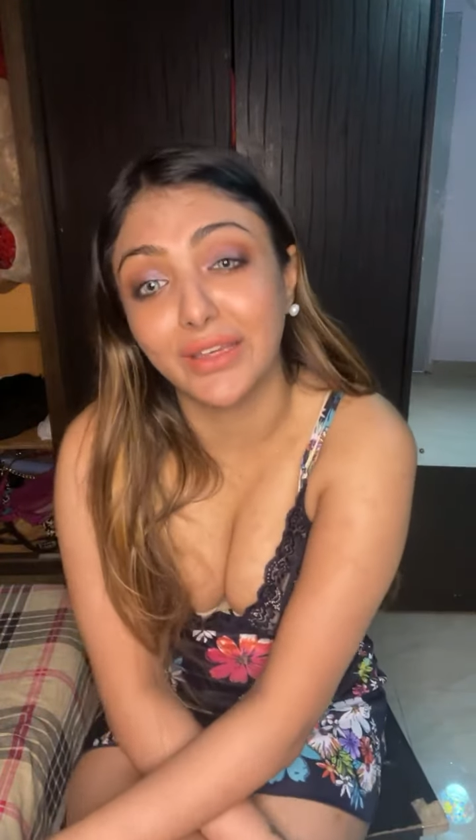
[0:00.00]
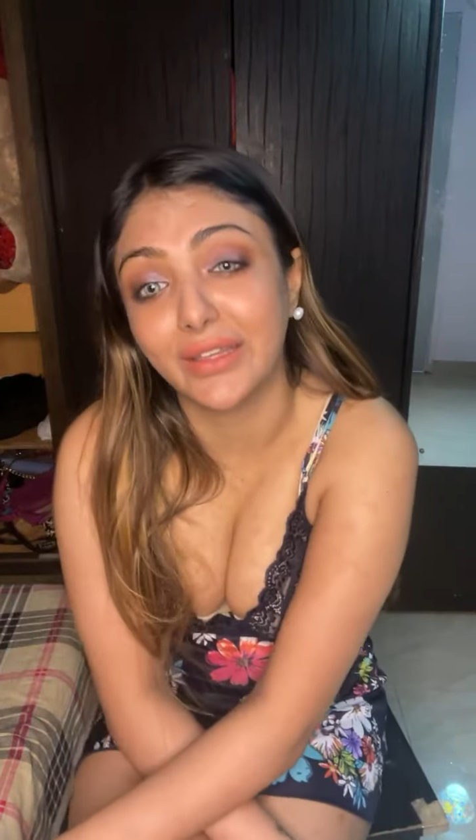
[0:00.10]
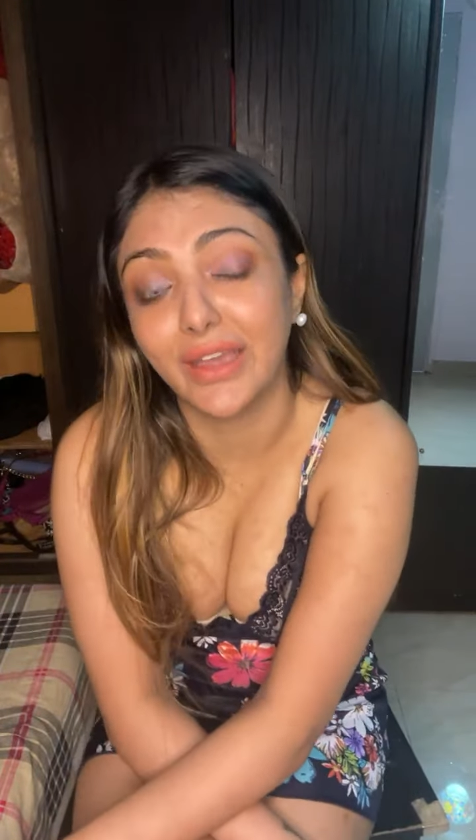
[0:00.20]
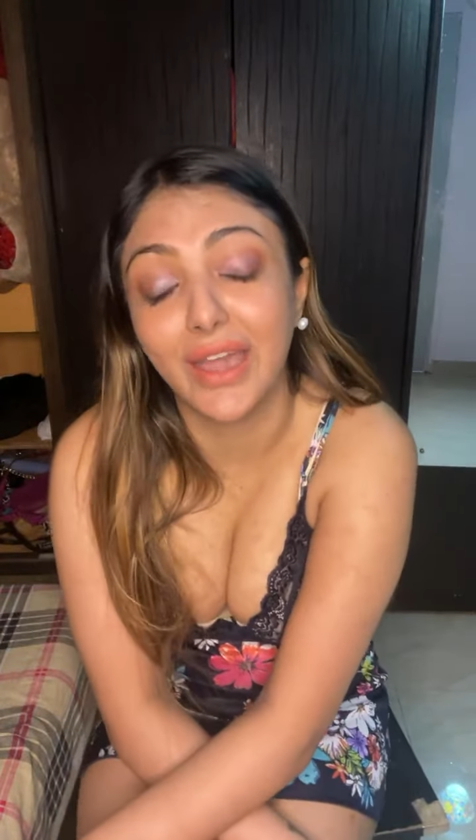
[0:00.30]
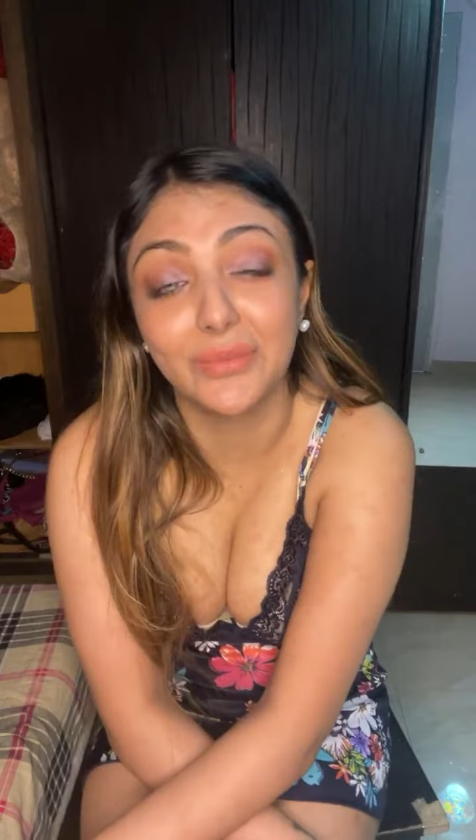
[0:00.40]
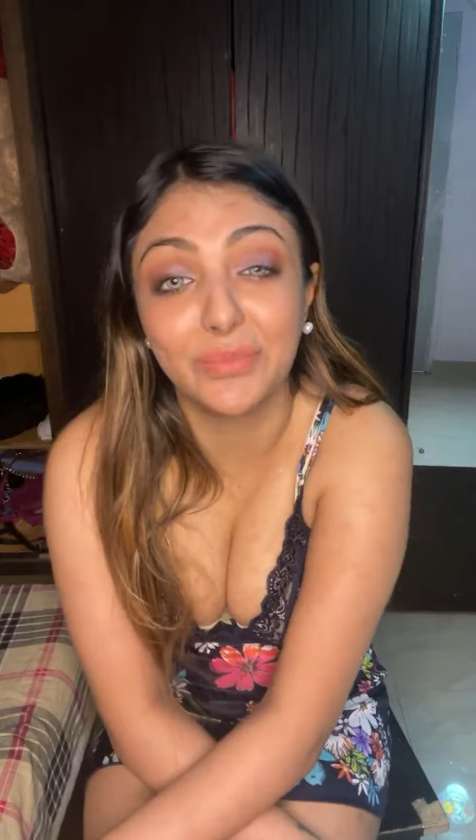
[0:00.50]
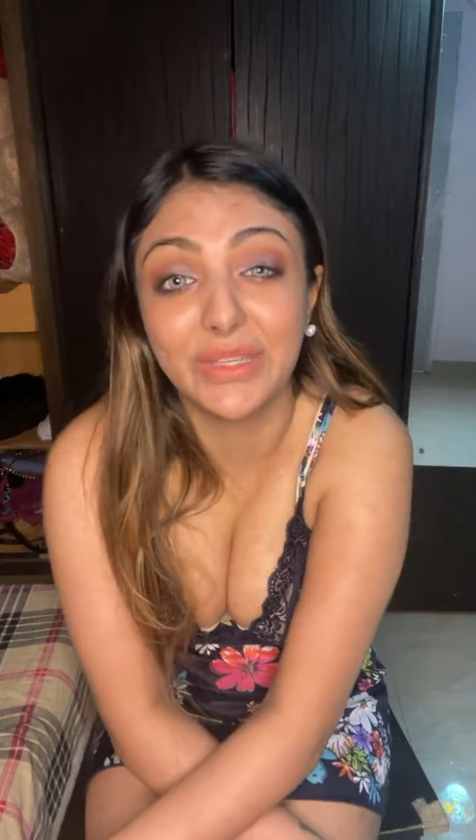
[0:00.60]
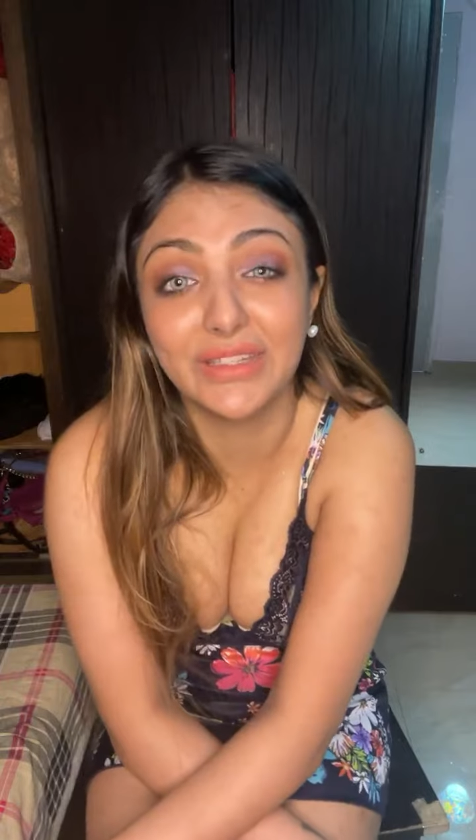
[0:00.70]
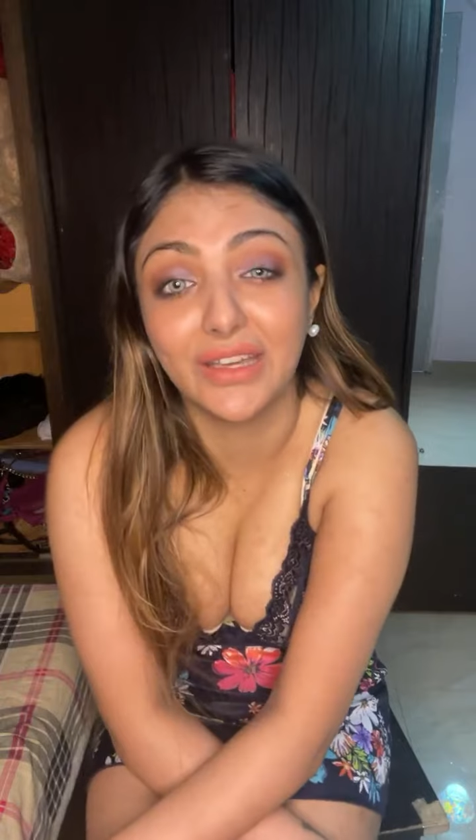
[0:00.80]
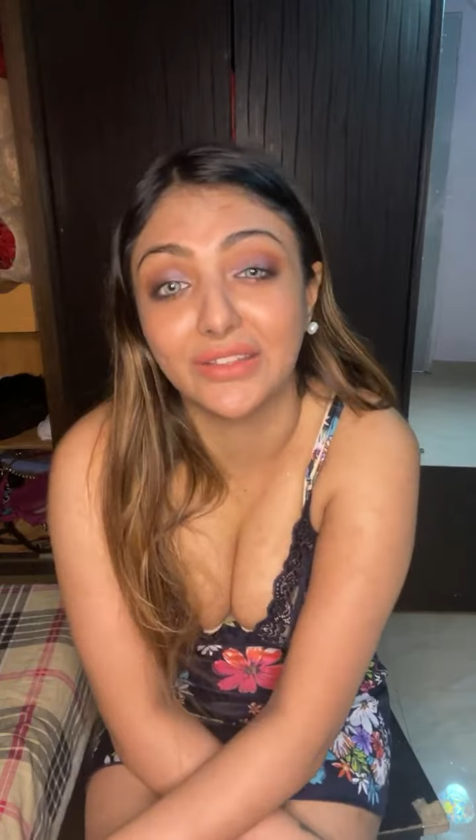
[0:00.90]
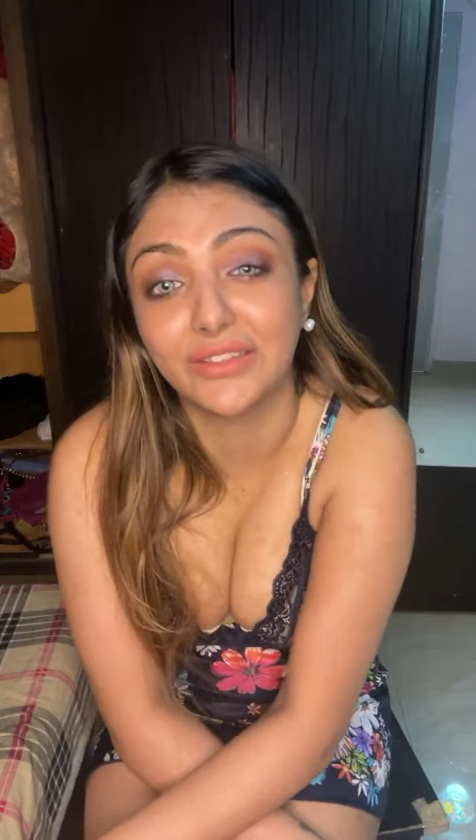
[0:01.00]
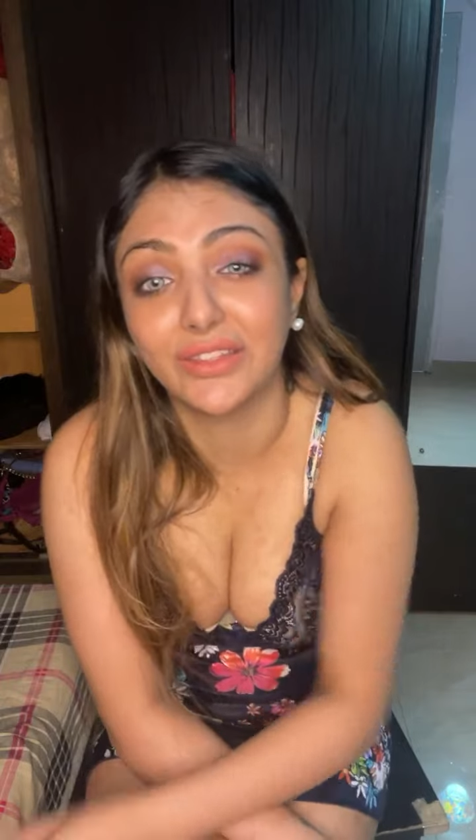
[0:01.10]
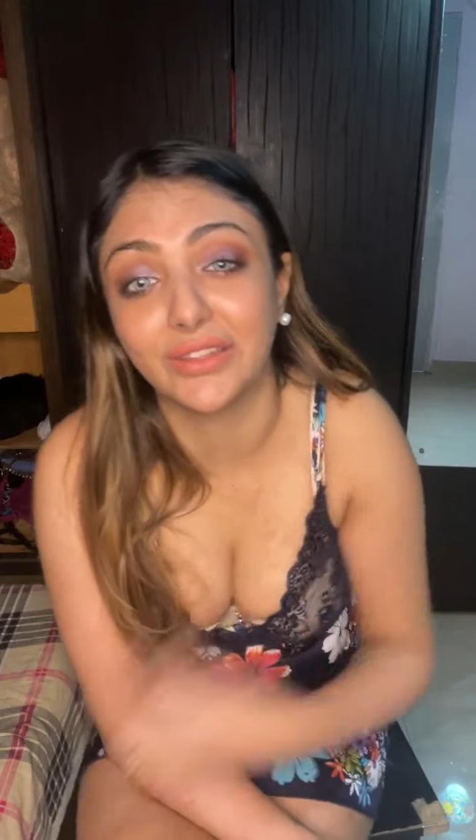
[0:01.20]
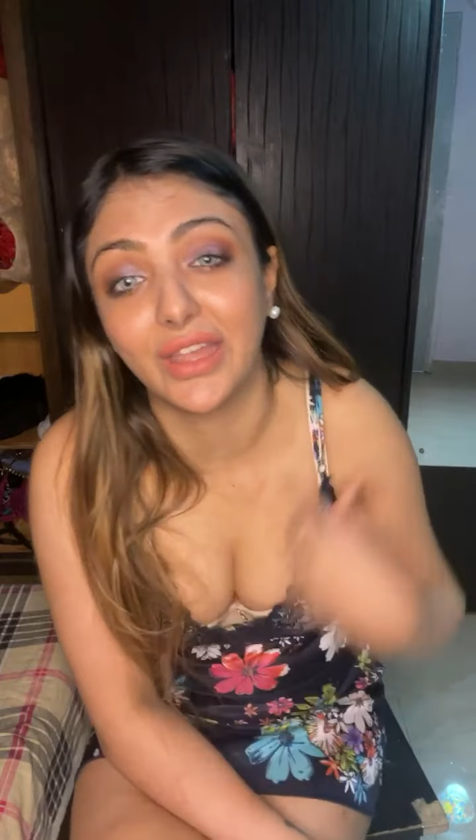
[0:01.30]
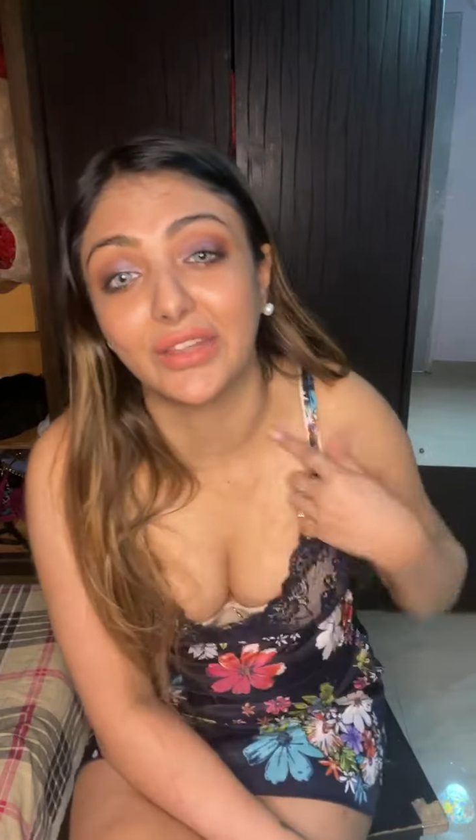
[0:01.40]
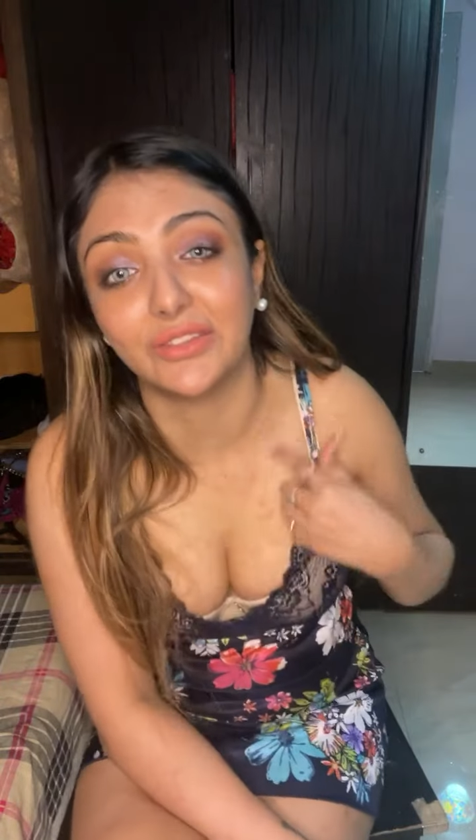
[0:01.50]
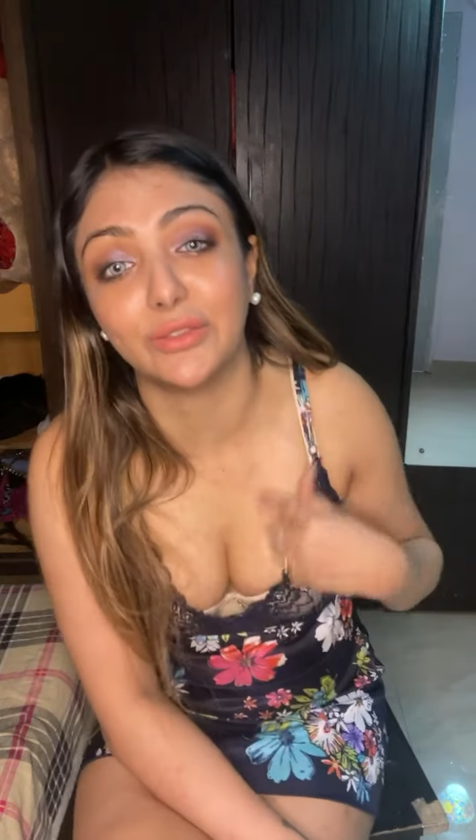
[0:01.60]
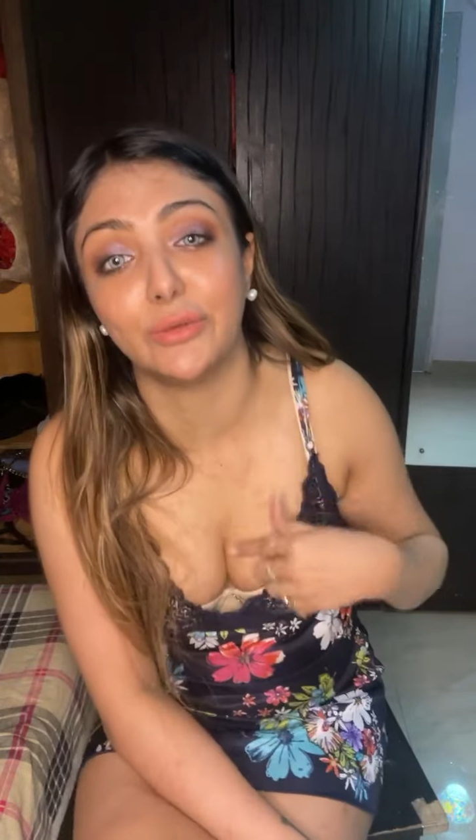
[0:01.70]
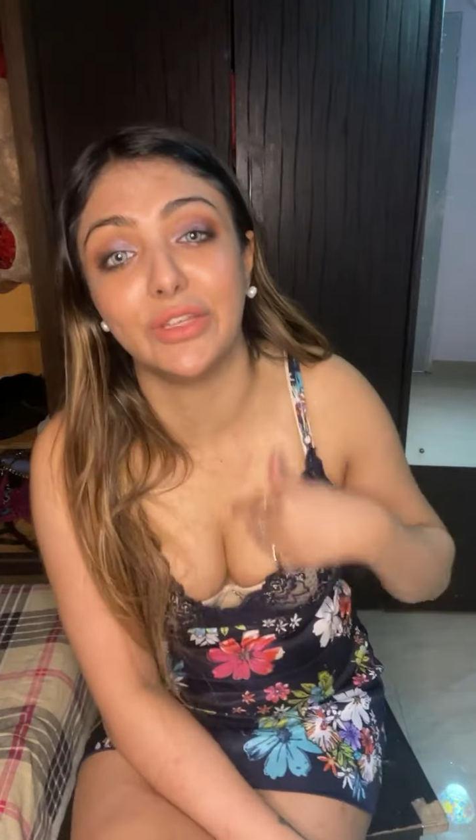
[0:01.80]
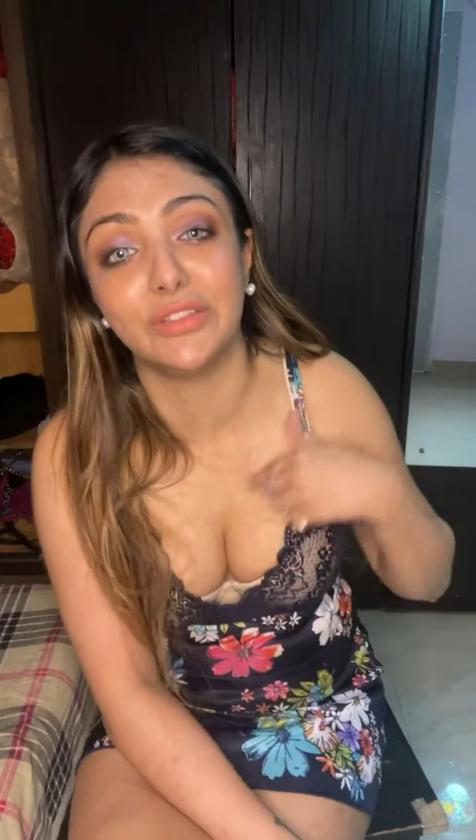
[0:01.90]
and I had peanuts, and that's
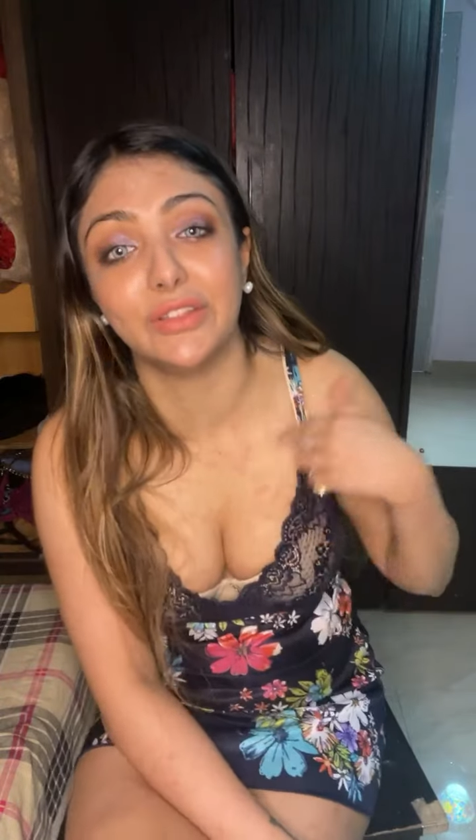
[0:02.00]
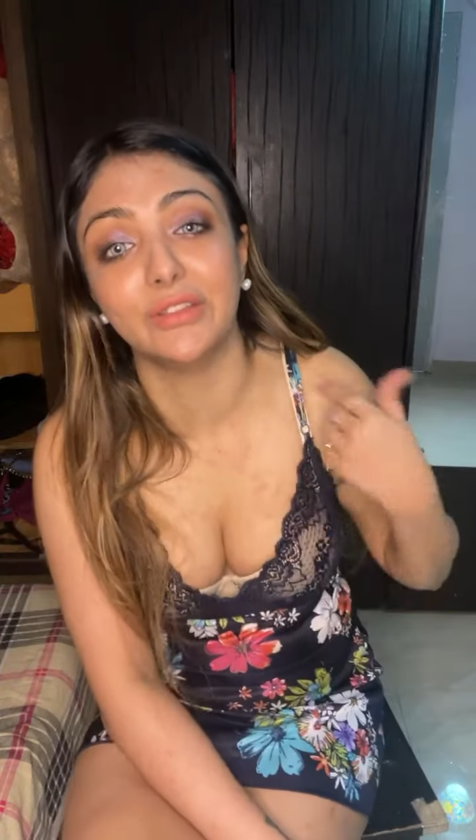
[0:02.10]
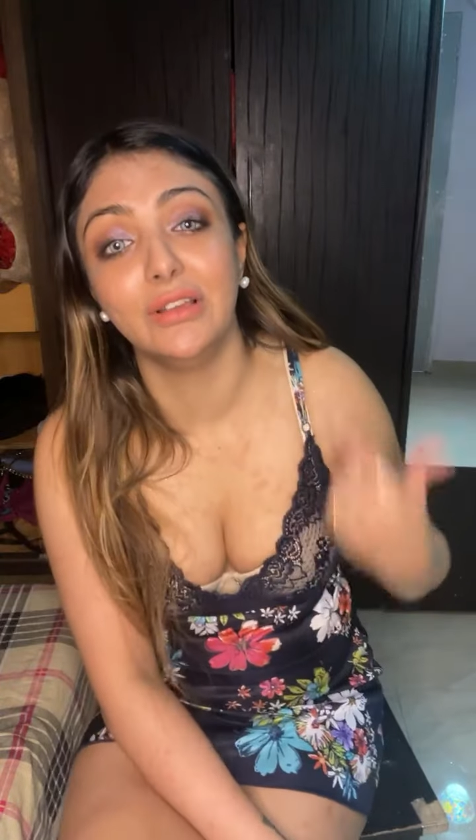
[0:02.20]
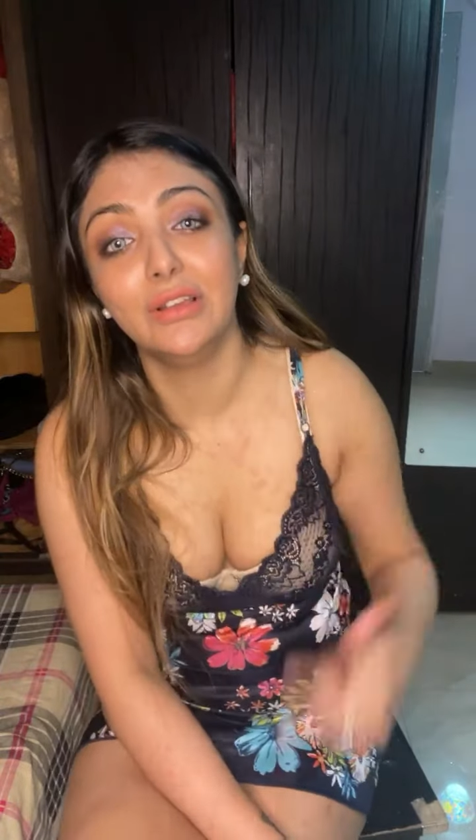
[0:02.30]
the reason